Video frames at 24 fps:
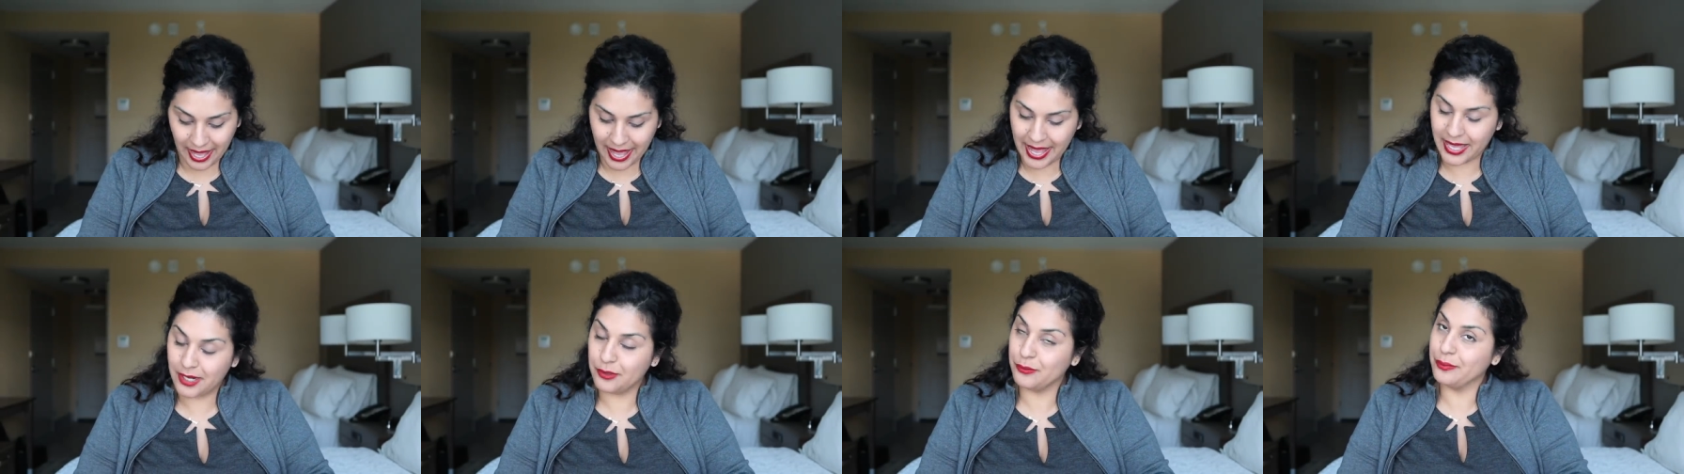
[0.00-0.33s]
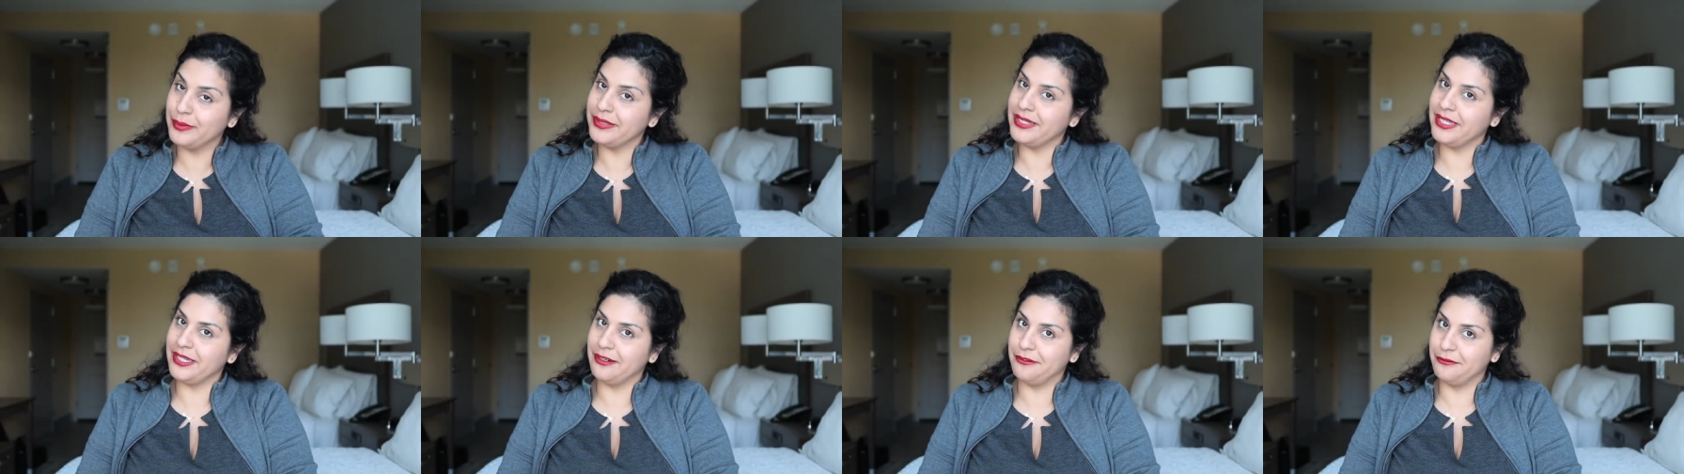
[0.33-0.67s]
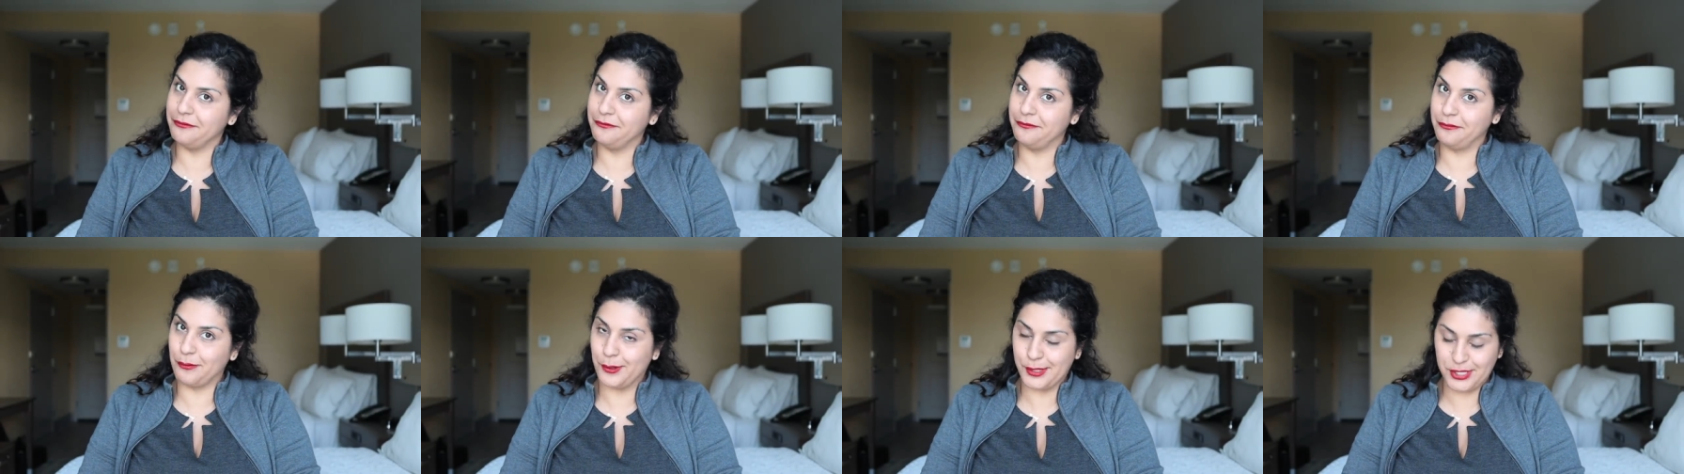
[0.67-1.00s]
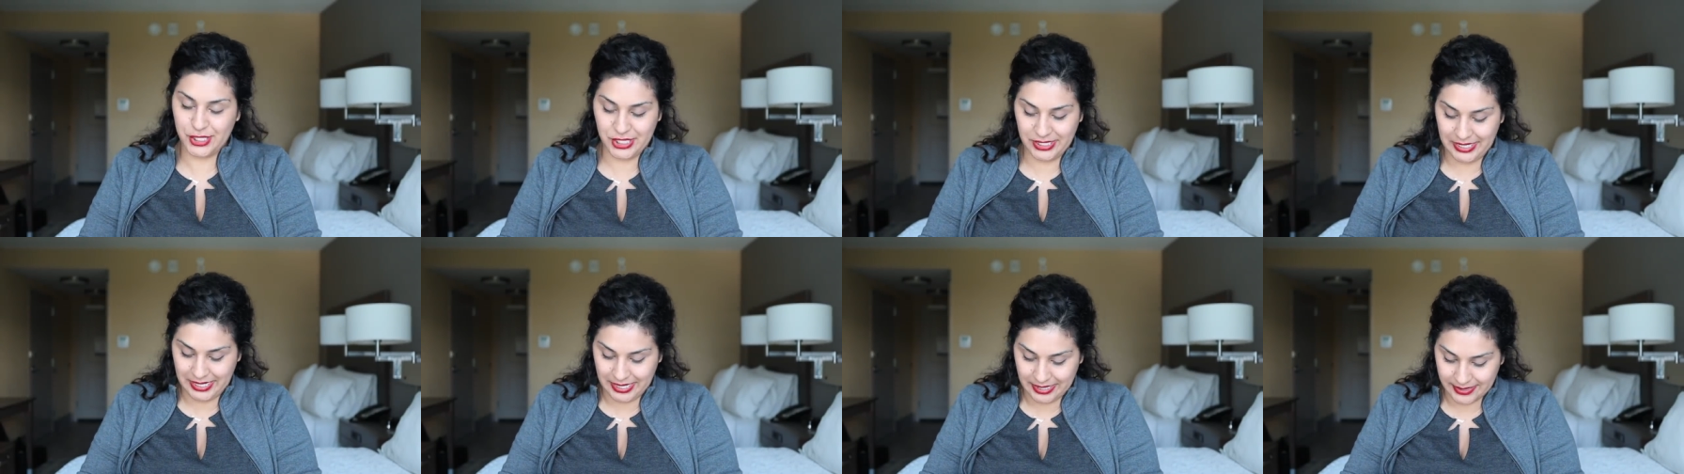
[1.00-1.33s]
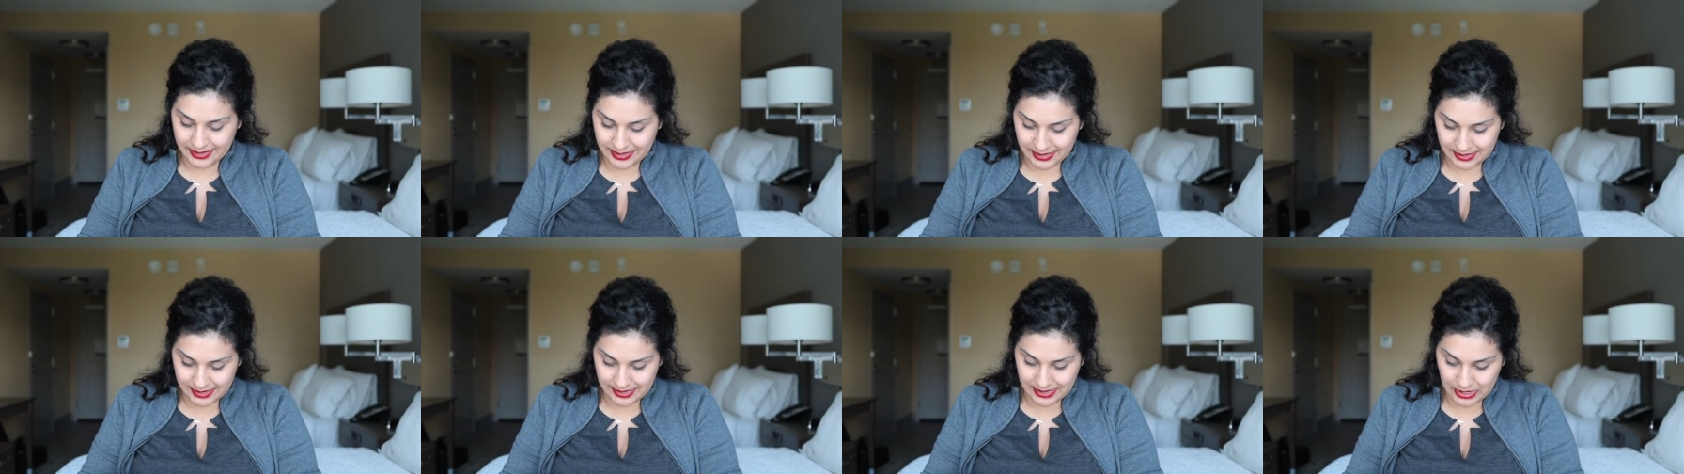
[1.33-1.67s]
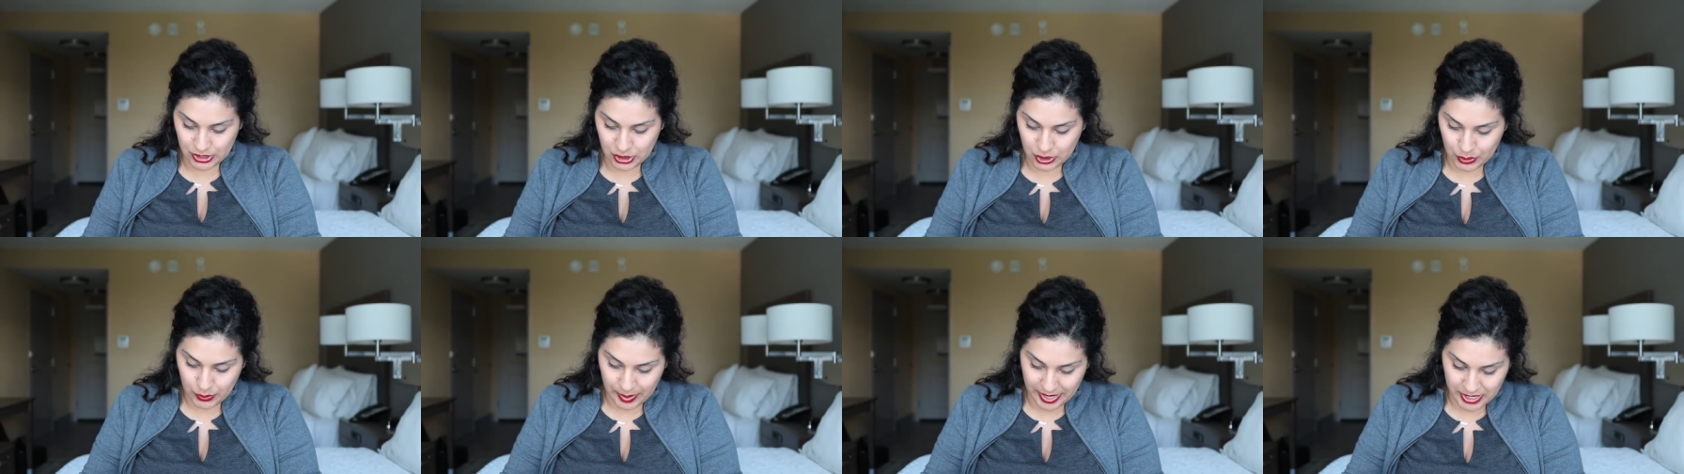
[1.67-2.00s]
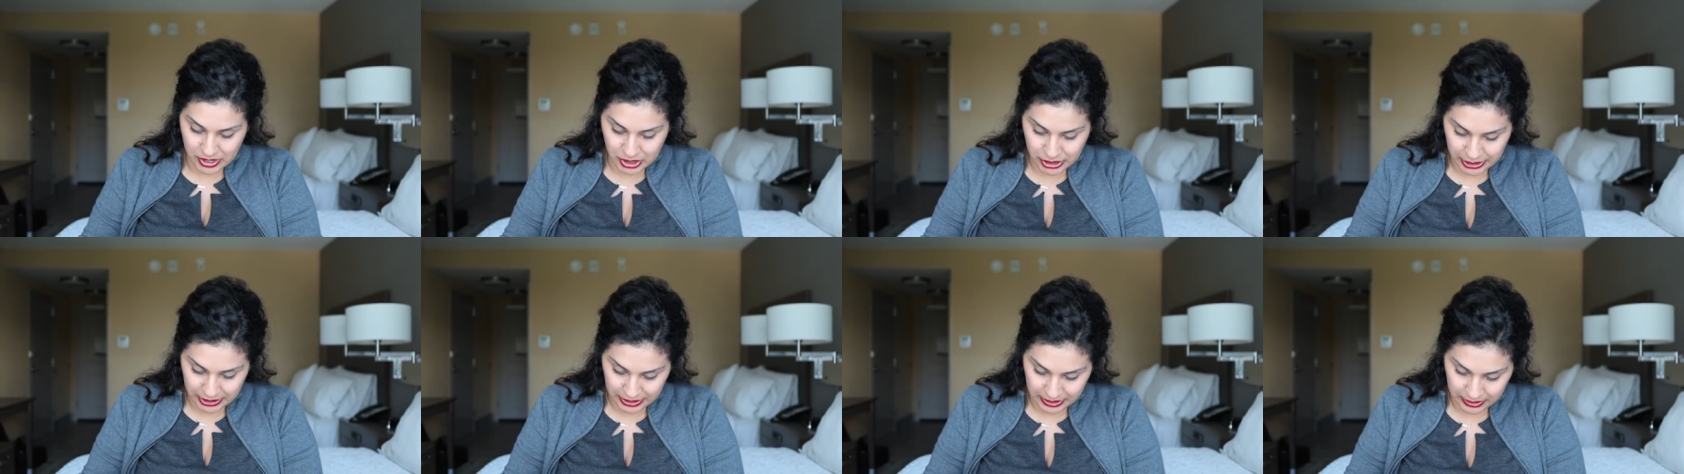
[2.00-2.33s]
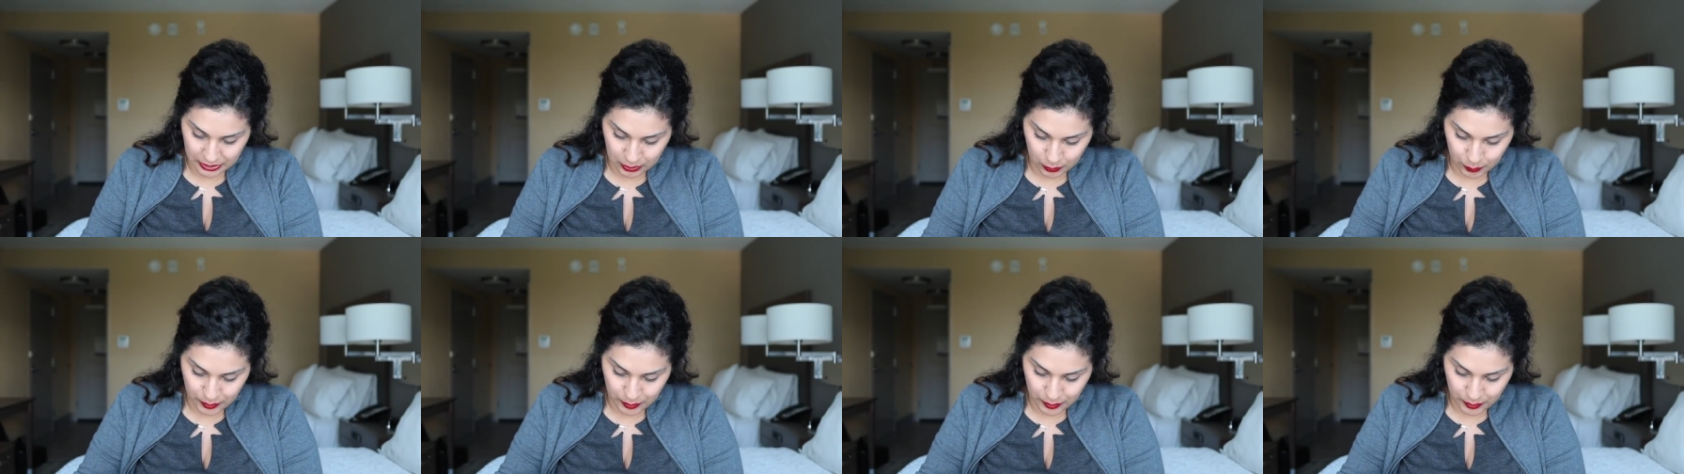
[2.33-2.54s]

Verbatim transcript: I had a really unfortunate situation